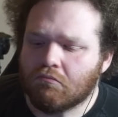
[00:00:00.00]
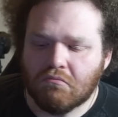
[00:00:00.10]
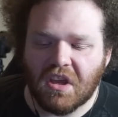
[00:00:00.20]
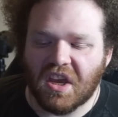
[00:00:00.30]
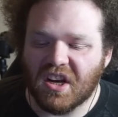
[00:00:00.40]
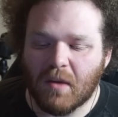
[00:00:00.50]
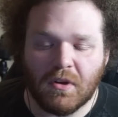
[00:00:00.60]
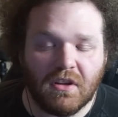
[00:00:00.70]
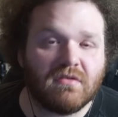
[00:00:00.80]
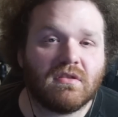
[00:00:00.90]
and I've been
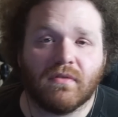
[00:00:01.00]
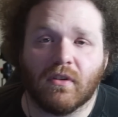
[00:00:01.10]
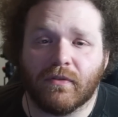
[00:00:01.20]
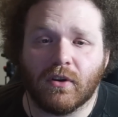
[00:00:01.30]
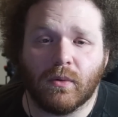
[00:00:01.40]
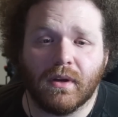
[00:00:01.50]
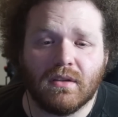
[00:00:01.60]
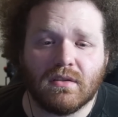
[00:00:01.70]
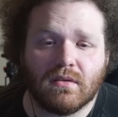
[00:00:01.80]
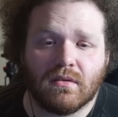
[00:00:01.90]
using it for a few
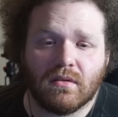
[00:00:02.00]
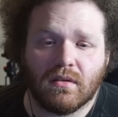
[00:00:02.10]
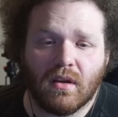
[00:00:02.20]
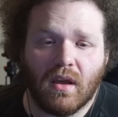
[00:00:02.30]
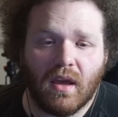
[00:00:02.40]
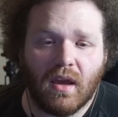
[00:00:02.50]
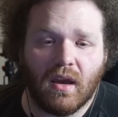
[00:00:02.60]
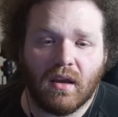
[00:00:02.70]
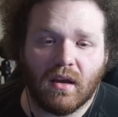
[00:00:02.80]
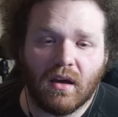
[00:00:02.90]
weeks,
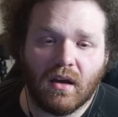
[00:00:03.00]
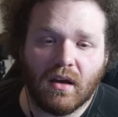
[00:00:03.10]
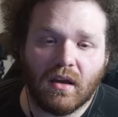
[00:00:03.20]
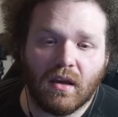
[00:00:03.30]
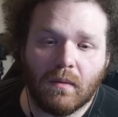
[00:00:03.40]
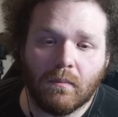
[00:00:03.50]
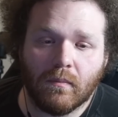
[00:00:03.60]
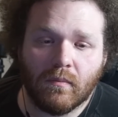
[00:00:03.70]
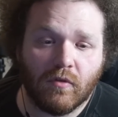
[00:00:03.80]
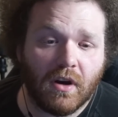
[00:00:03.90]
and I'm
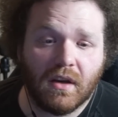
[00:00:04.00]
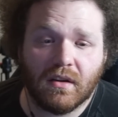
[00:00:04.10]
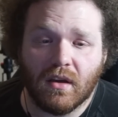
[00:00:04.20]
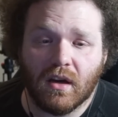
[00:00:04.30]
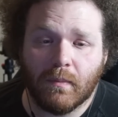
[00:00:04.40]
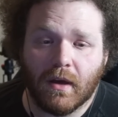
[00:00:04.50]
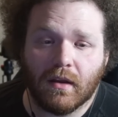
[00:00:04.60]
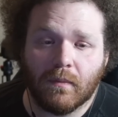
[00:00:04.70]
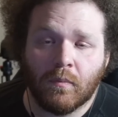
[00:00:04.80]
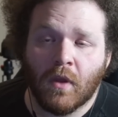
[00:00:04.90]
ready to talk about it.
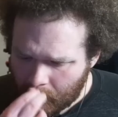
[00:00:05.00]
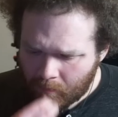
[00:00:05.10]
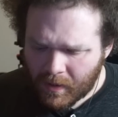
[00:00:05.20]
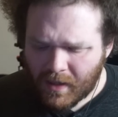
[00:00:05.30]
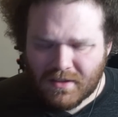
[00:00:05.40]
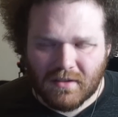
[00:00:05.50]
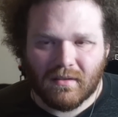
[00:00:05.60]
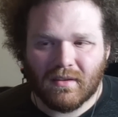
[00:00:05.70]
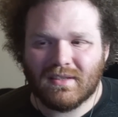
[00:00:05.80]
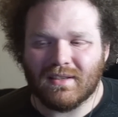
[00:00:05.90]
But yeah, so
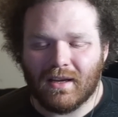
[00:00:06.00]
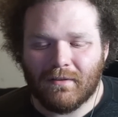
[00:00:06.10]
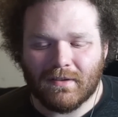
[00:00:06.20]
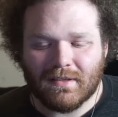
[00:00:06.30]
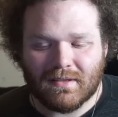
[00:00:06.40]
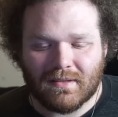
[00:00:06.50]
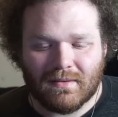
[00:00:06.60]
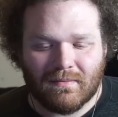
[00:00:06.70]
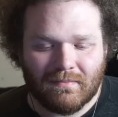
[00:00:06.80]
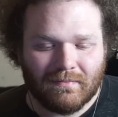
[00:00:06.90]
this knife is,
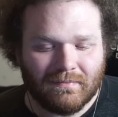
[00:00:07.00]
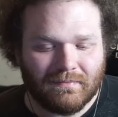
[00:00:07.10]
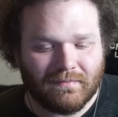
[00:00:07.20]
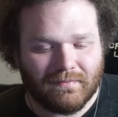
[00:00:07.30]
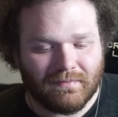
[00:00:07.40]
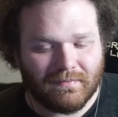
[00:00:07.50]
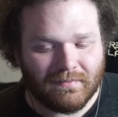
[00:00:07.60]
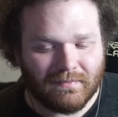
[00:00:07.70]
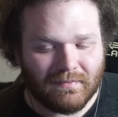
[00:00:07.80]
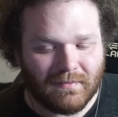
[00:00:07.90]

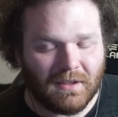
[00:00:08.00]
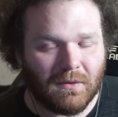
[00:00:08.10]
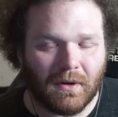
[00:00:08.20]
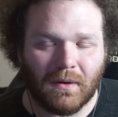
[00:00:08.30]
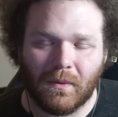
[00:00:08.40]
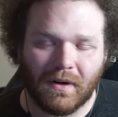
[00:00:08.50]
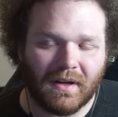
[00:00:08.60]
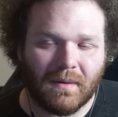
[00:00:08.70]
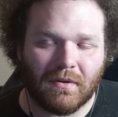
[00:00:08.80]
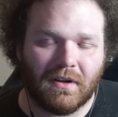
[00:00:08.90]
we're gonna
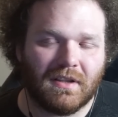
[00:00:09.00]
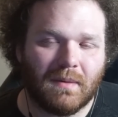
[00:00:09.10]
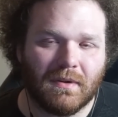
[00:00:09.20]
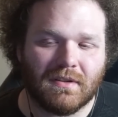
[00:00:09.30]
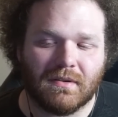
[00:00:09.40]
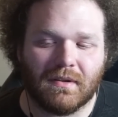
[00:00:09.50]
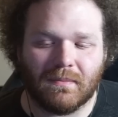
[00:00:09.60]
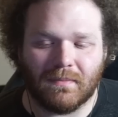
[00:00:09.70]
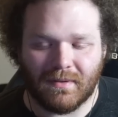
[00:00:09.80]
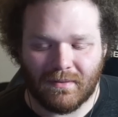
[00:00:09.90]
get pretty deep into
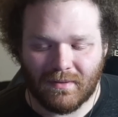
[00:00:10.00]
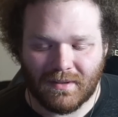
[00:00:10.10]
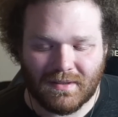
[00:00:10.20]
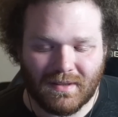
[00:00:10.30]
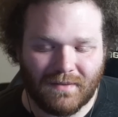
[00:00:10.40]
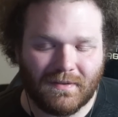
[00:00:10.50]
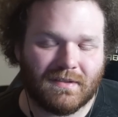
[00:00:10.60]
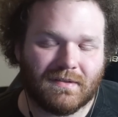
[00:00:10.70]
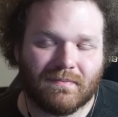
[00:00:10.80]
it, but this knife is